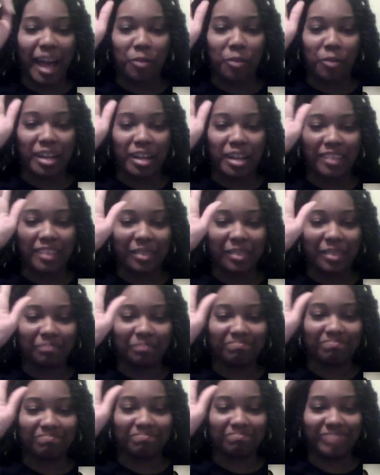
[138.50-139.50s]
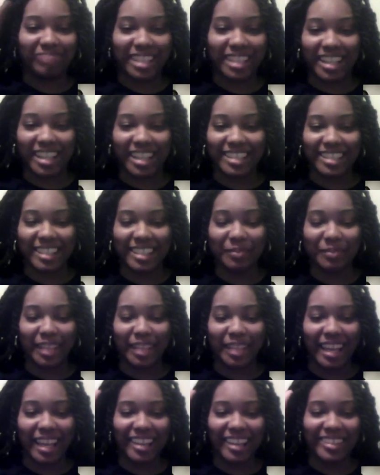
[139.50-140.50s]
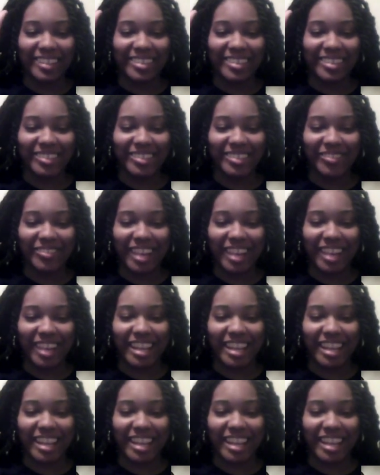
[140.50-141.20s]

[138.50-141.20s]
one of them because I'm like, why the